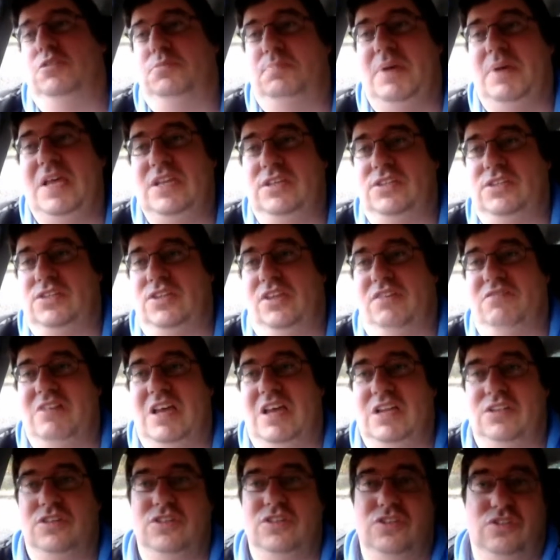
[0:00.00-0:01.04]
miles past the
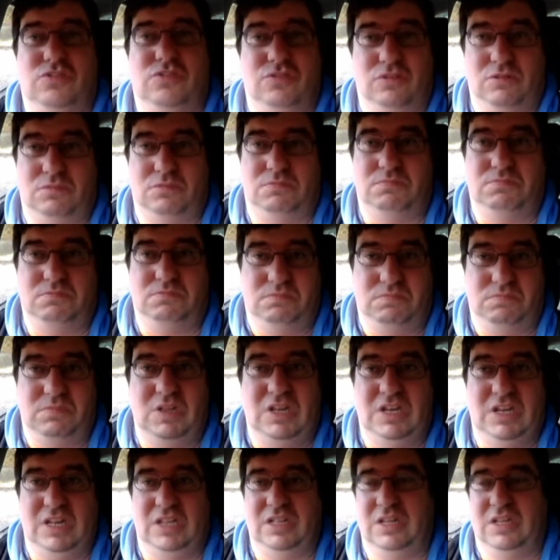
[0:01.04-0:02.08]
horizon to
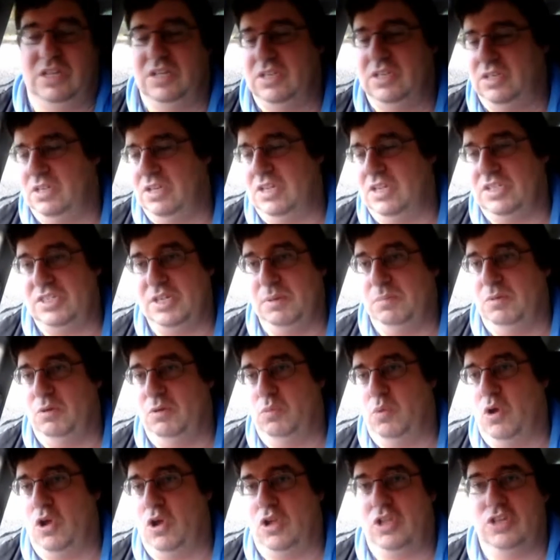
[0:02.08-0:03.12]
a
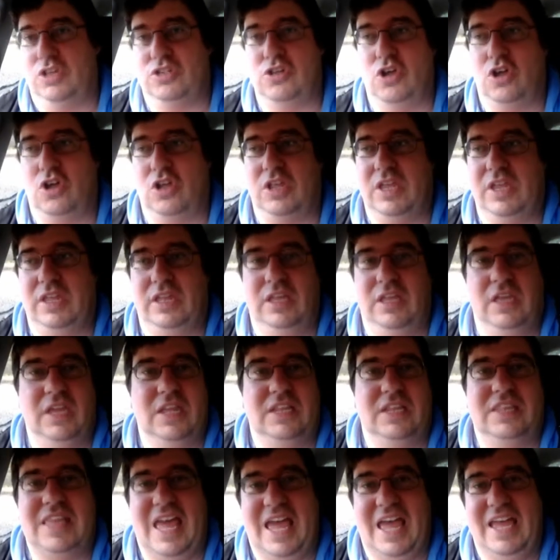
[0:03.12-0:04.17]
similar walkie-talkie,
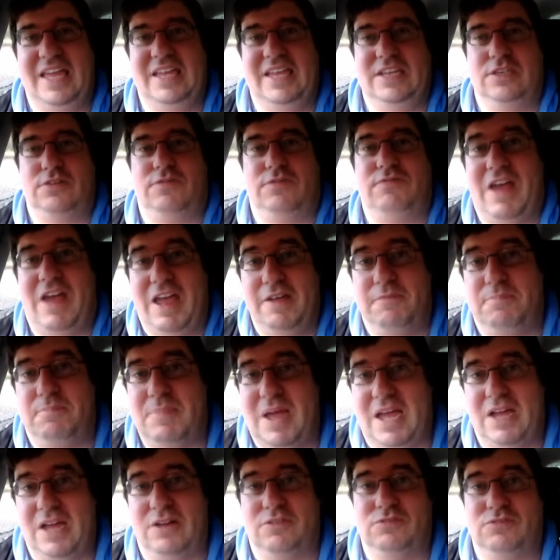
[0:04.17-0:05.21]
that is 5
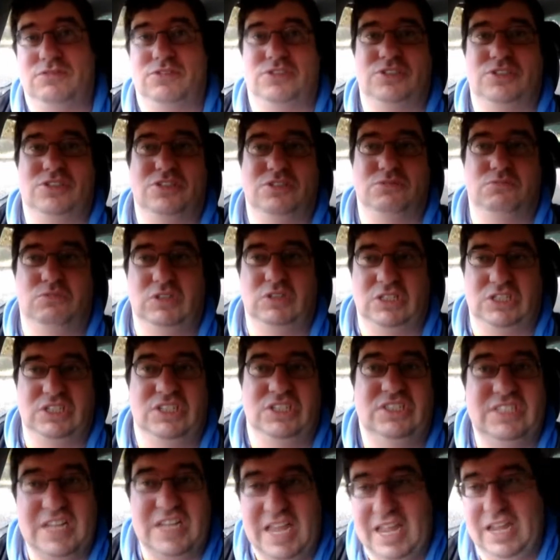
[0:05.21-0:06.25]
miles,
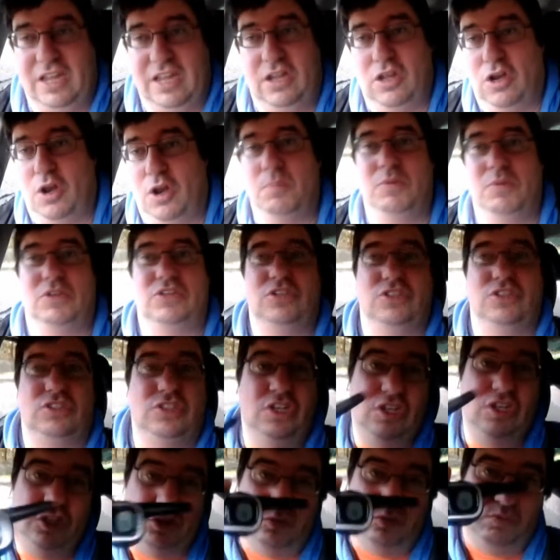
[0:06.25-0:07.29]
which is 8
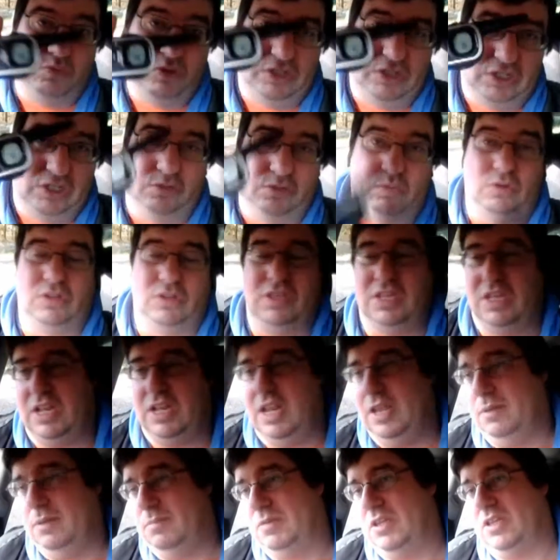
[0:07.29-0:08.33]
kilometers, which is what they
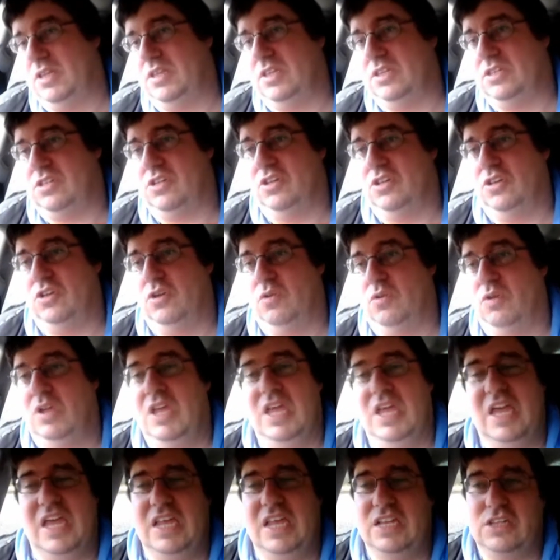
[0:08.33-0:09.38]
claim that this can do.
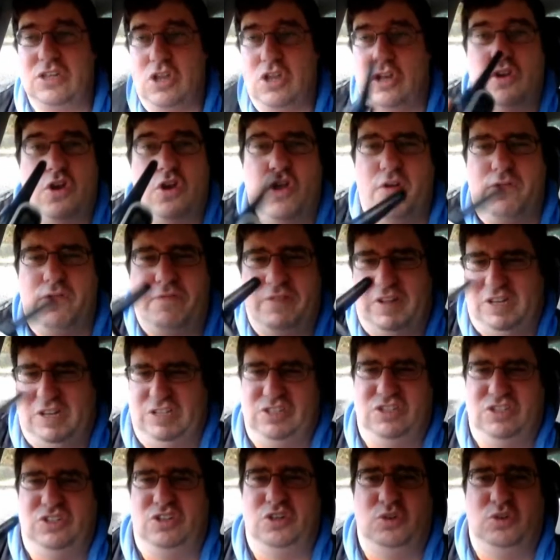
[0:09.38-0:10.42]
It's got nothing
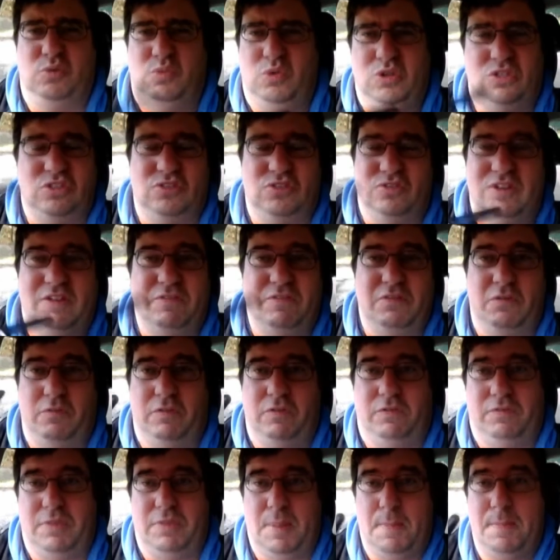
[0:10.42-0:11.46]
to do whatsoever
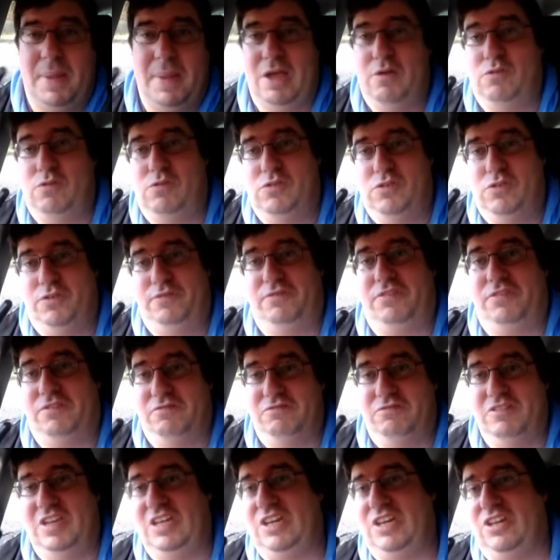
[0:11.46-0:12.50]
with the power of the
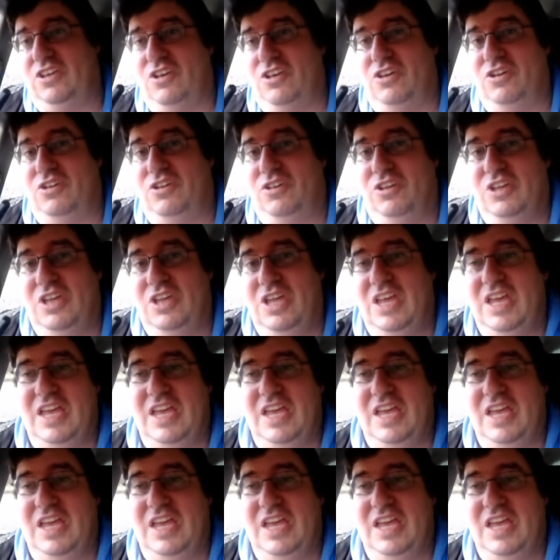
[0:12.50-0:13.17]
radio.